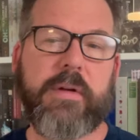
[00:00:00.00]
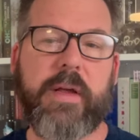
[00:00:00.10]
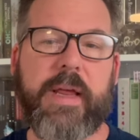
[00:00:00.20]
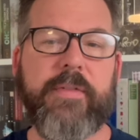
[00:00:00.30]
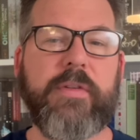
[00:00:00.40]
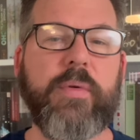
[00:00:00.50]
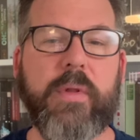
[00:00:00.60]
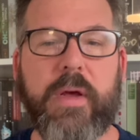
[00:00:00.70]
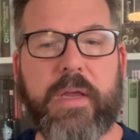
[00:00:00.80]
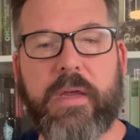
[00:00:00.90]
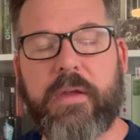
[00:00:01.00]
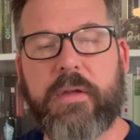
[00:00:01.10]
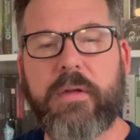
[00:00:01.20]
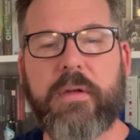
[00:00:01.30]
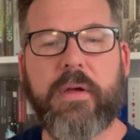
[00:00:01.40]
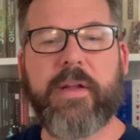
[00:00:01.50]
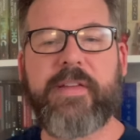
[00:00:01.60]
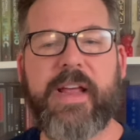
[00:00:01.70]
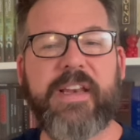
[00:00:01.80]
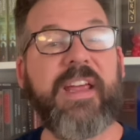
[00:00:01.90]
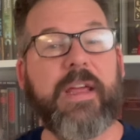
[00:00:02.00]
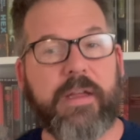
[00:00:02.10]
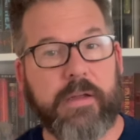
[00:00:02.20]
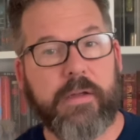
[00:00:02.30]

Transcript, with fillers: I gave it to a lucky attendee